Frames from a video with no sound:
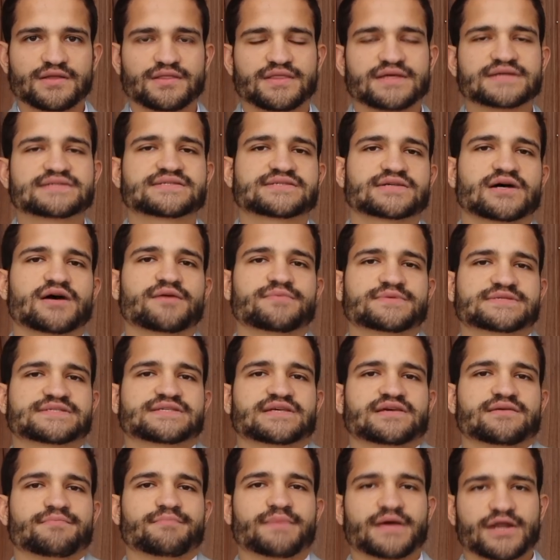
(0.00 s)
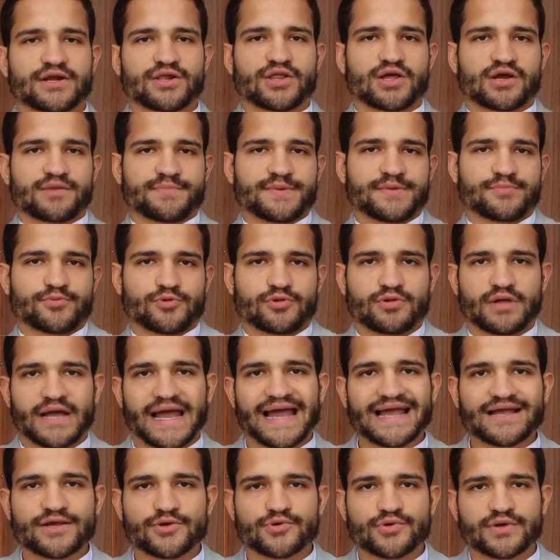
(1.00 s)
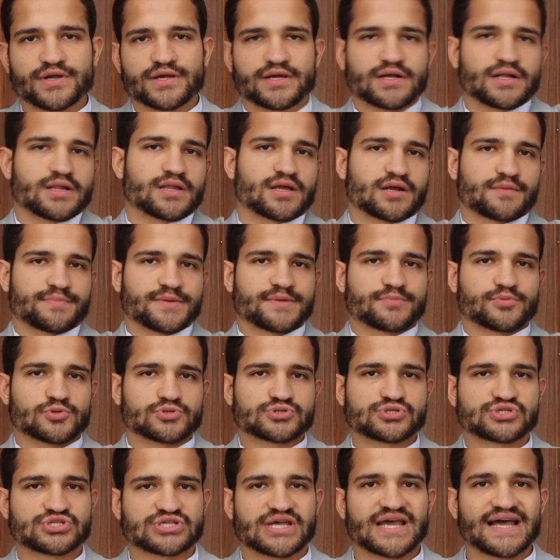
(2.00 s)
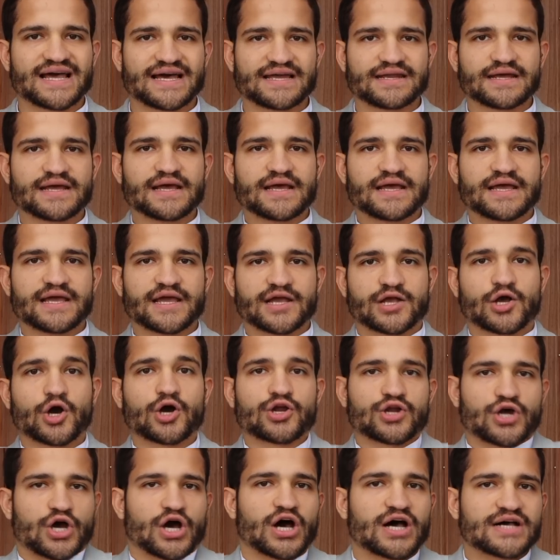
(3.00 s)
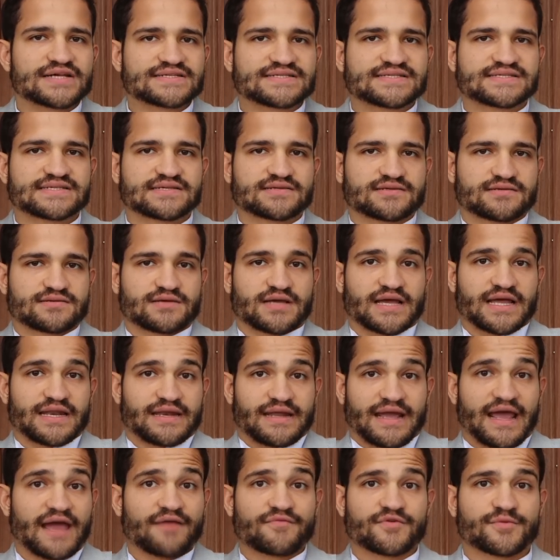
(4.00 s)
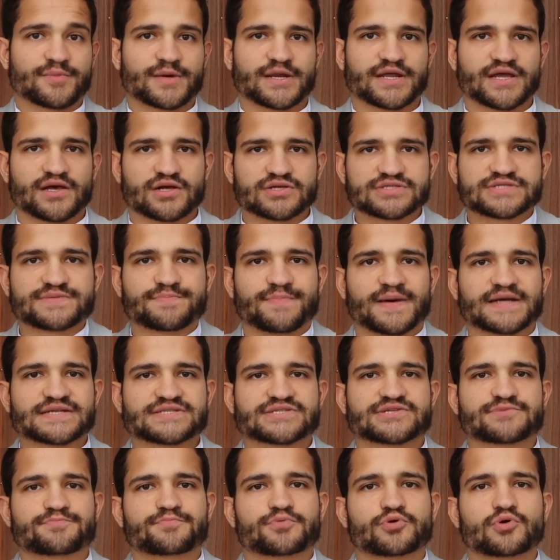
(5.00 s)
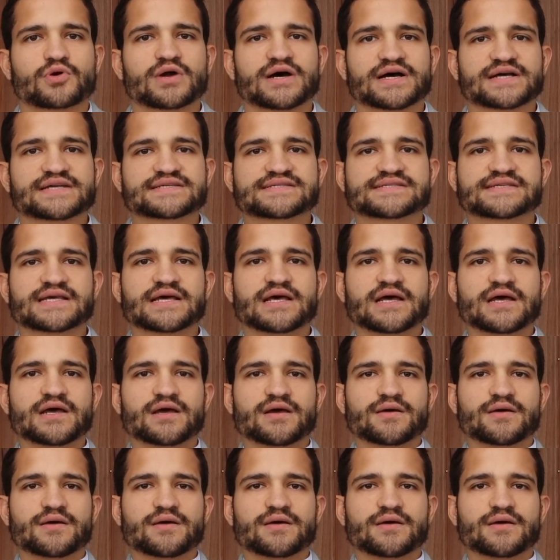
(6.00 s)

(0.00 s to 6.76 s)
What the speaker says: This obviously made a lot of people angry, a lot of people sad. It caught us and everybody else by surprise.